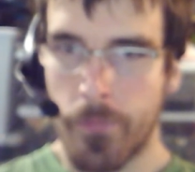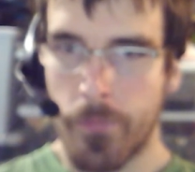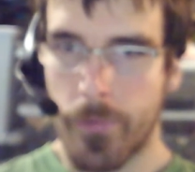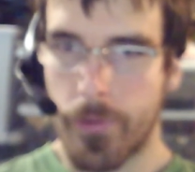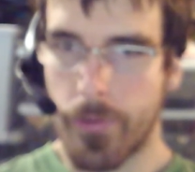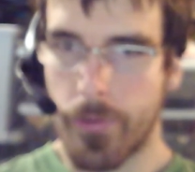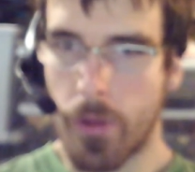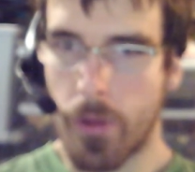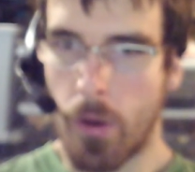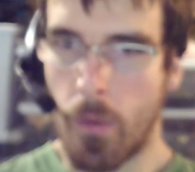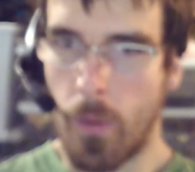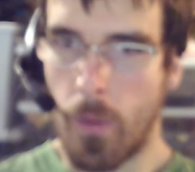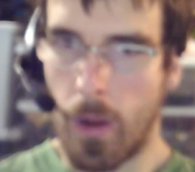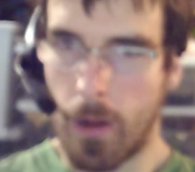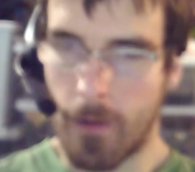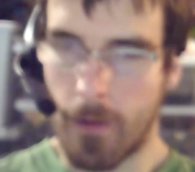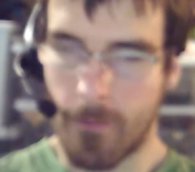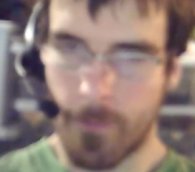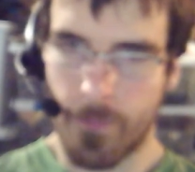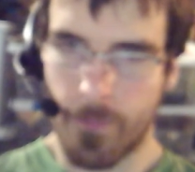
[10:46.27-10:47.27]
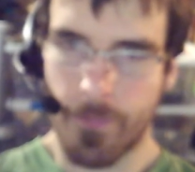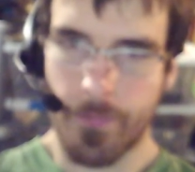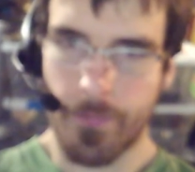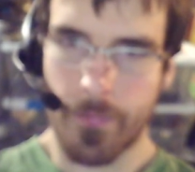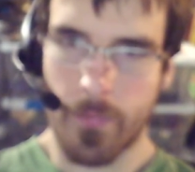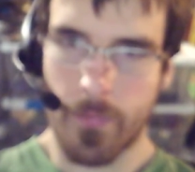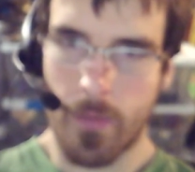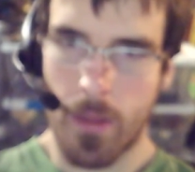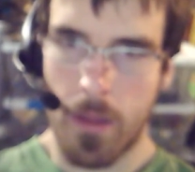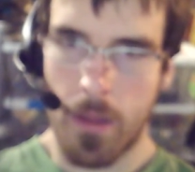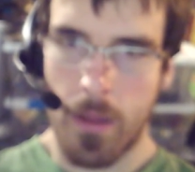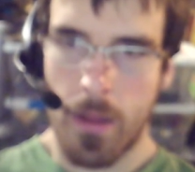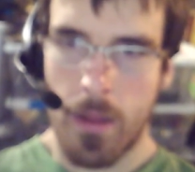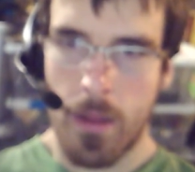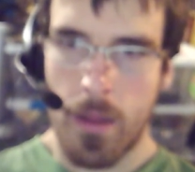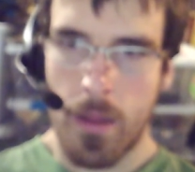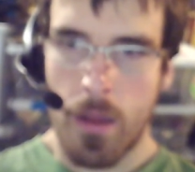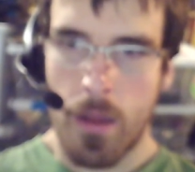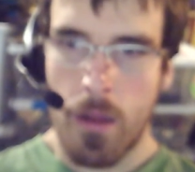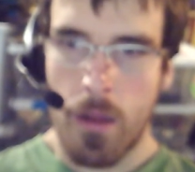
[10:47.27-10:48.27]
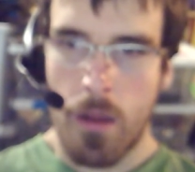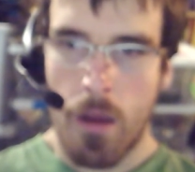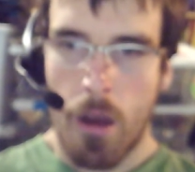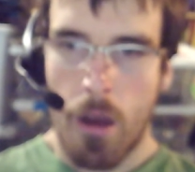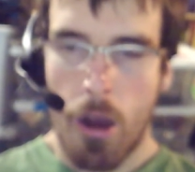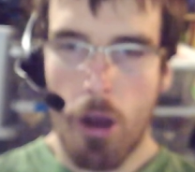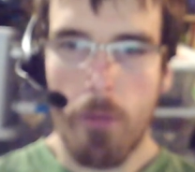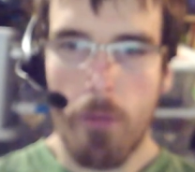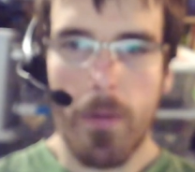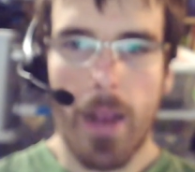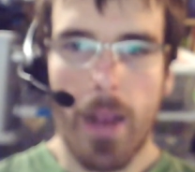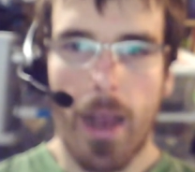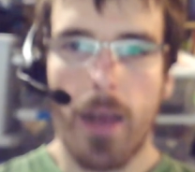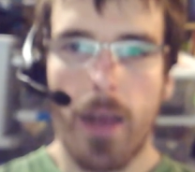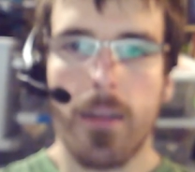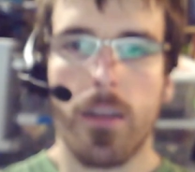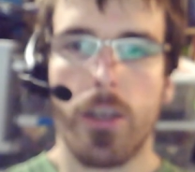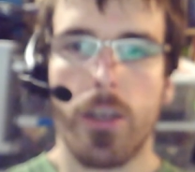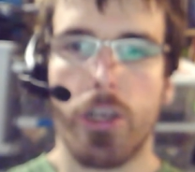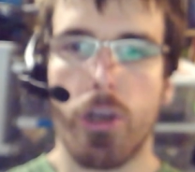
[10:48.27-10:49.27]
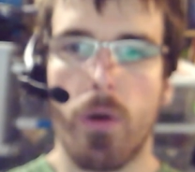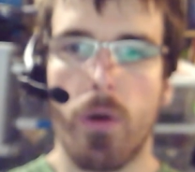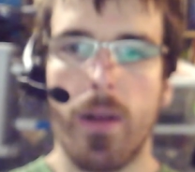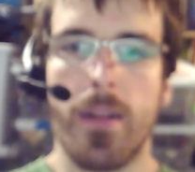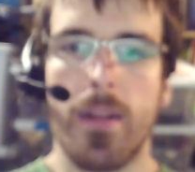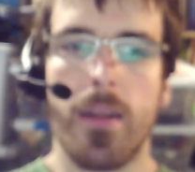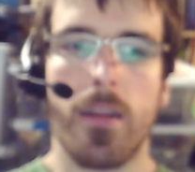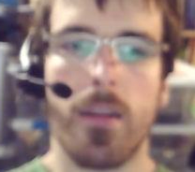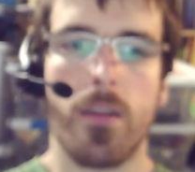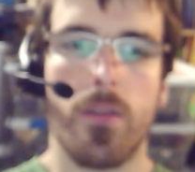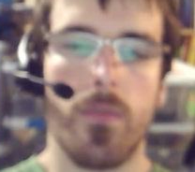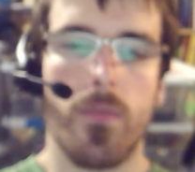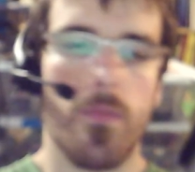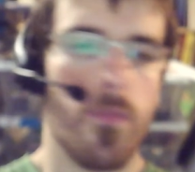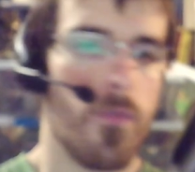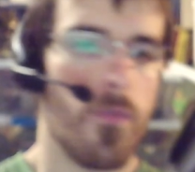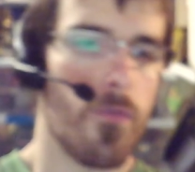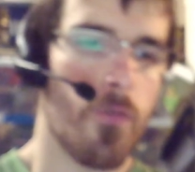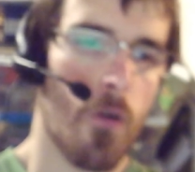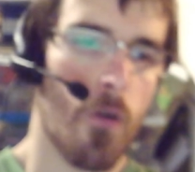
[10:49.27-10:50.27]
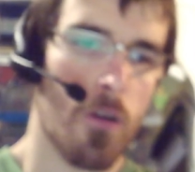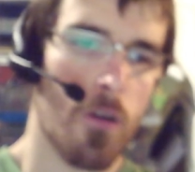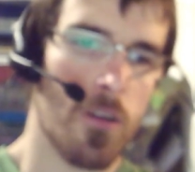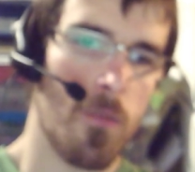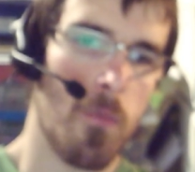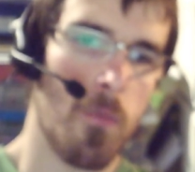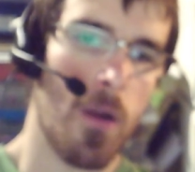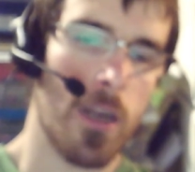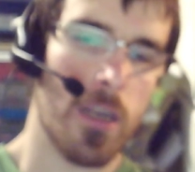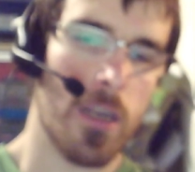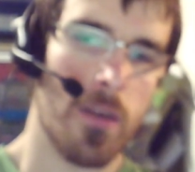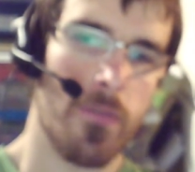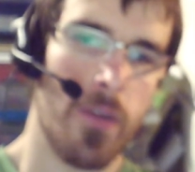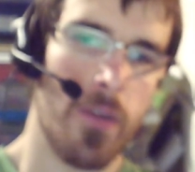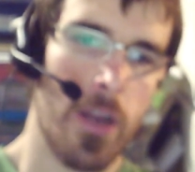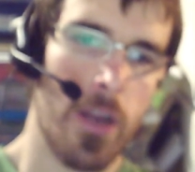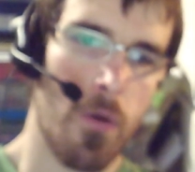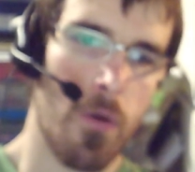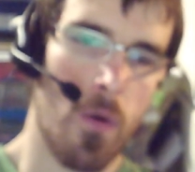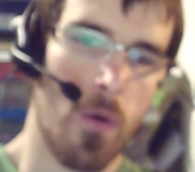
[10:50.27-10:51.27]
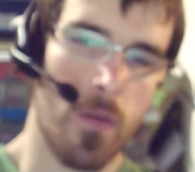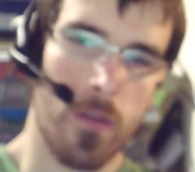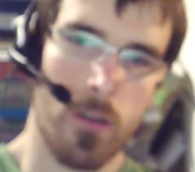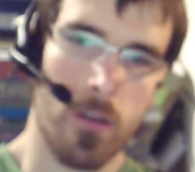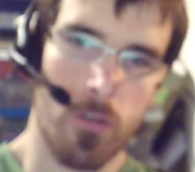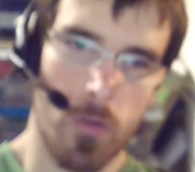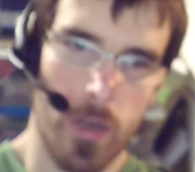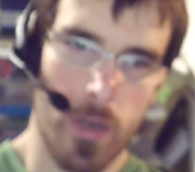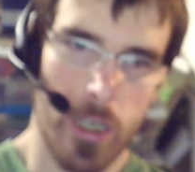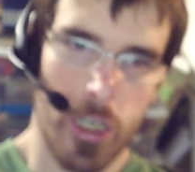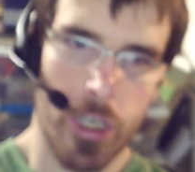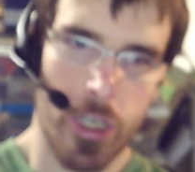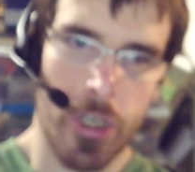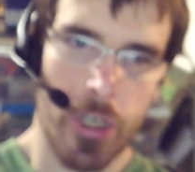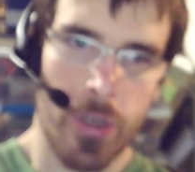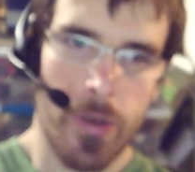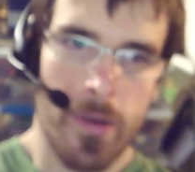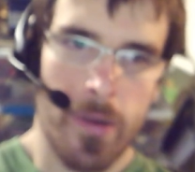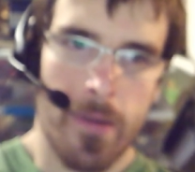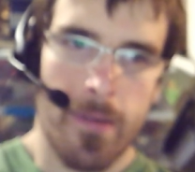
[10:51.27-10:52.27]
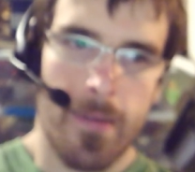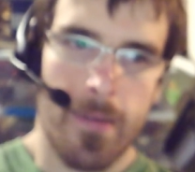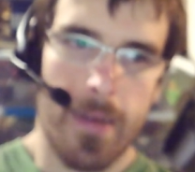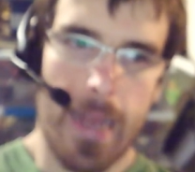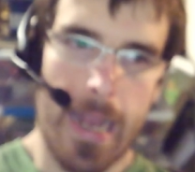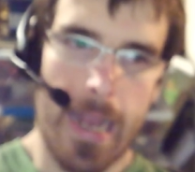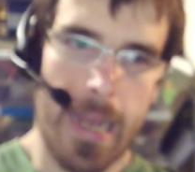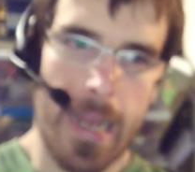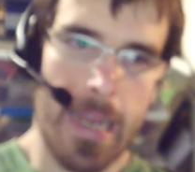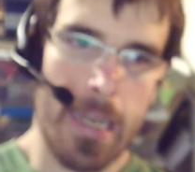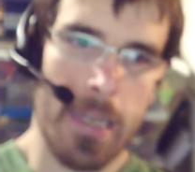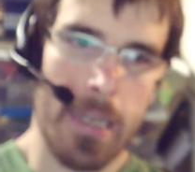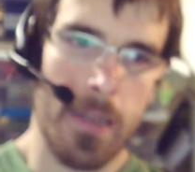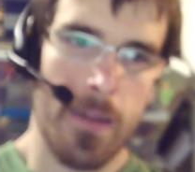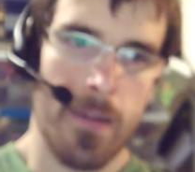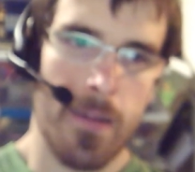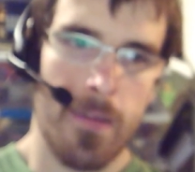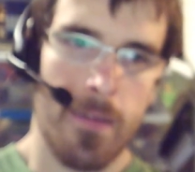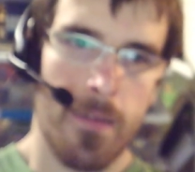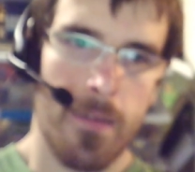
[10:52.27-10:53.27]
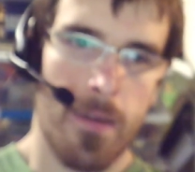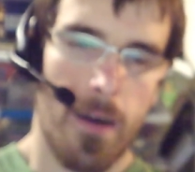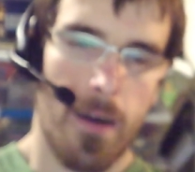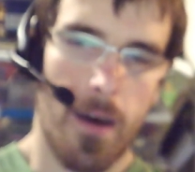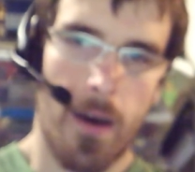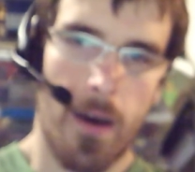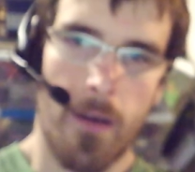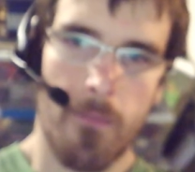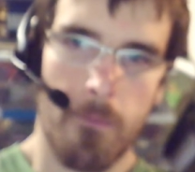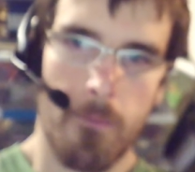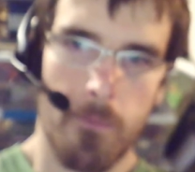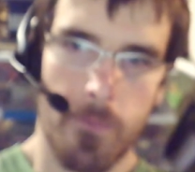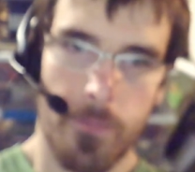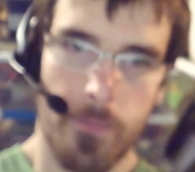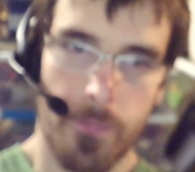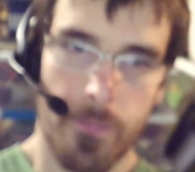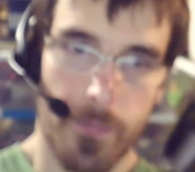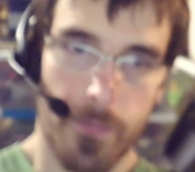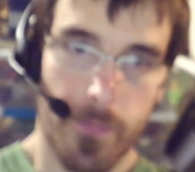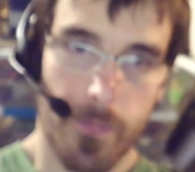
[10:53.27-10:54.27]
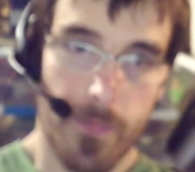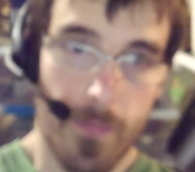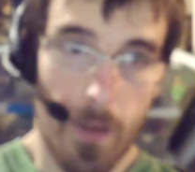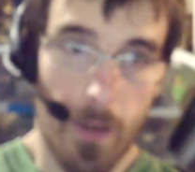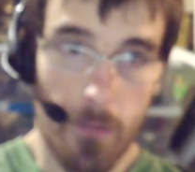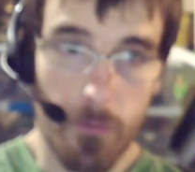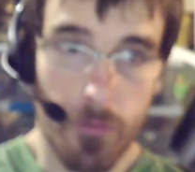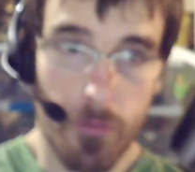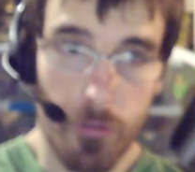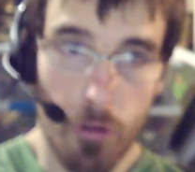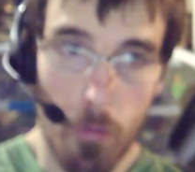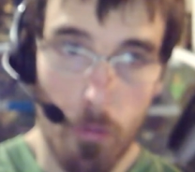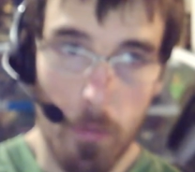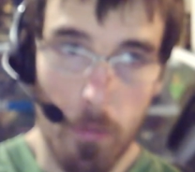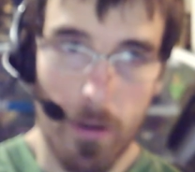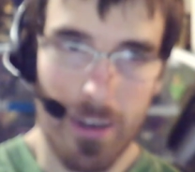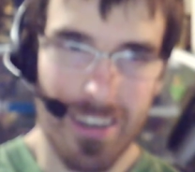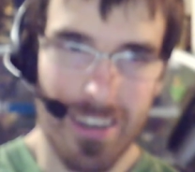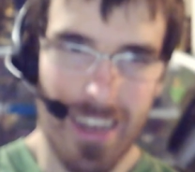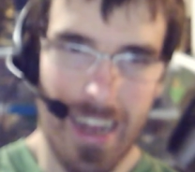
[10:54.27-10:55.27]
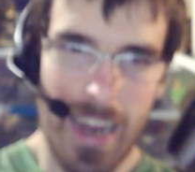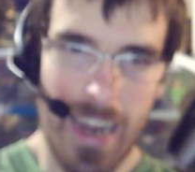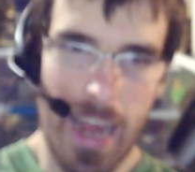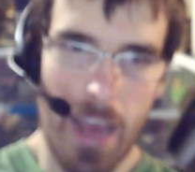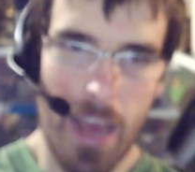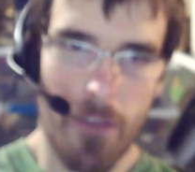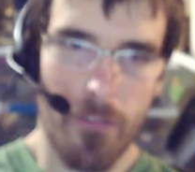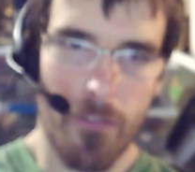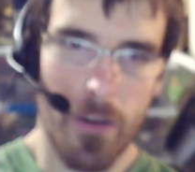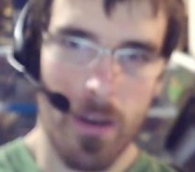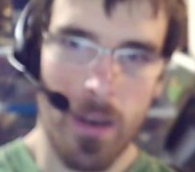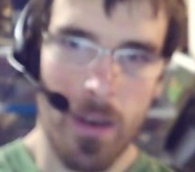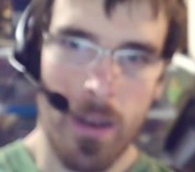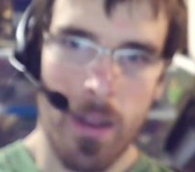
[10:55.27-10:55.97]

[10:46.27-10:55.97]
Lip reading: so hope you guys enjoyed this first impressions video on the Switch, and I'm super excited to have one.